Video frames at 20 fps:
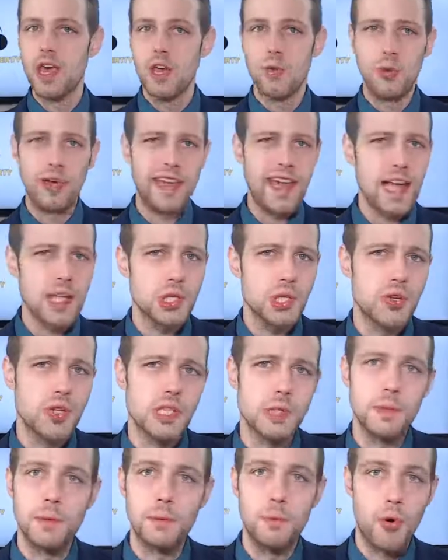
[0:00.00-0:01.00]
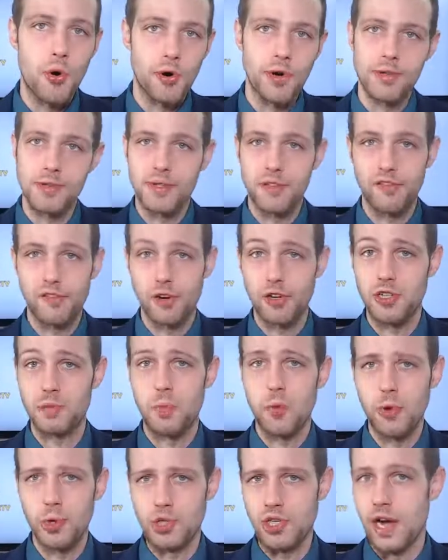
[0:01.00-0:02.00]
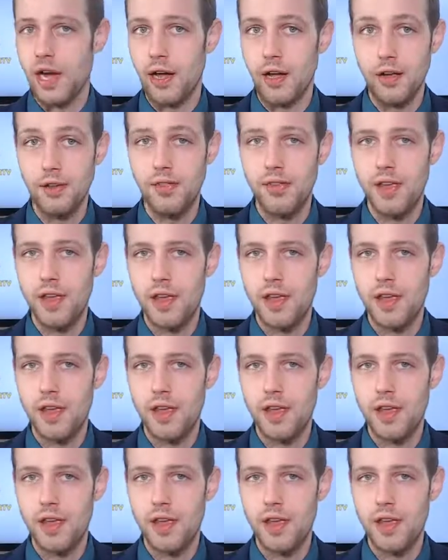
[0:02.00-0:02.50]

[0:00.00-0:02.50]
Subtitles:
We can't choose to be born as the firstborn child.